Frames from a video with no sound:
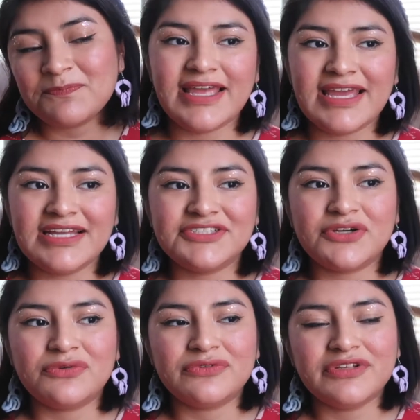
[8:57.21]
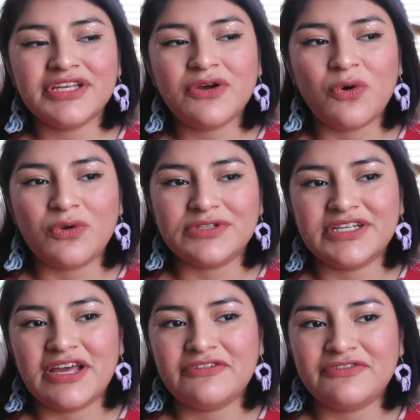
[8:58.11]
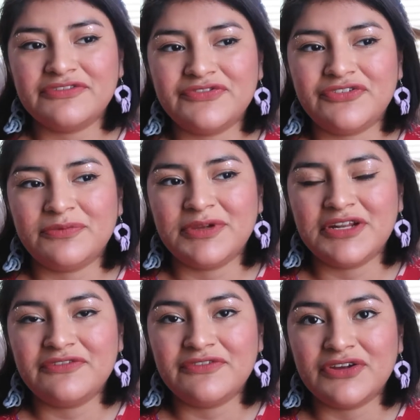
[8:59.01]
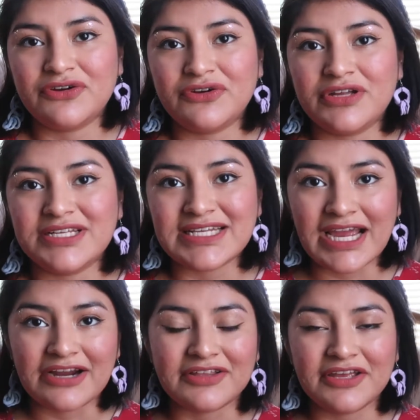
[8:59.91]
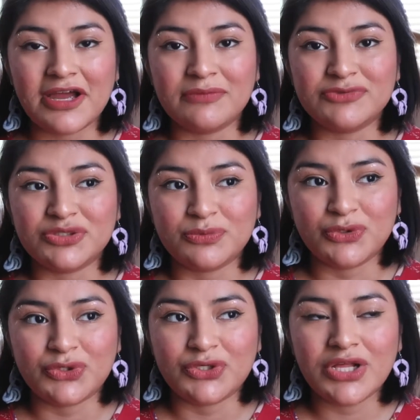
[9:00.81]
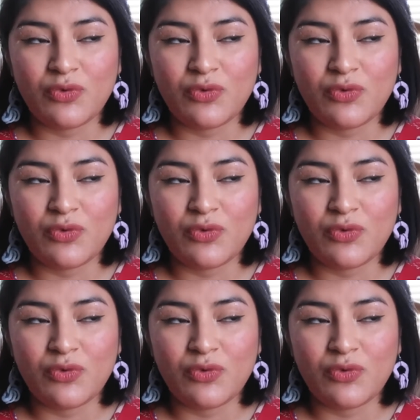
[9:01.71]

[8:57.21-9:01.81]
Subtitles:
They don't really hold enough for me to feel entirely comfortable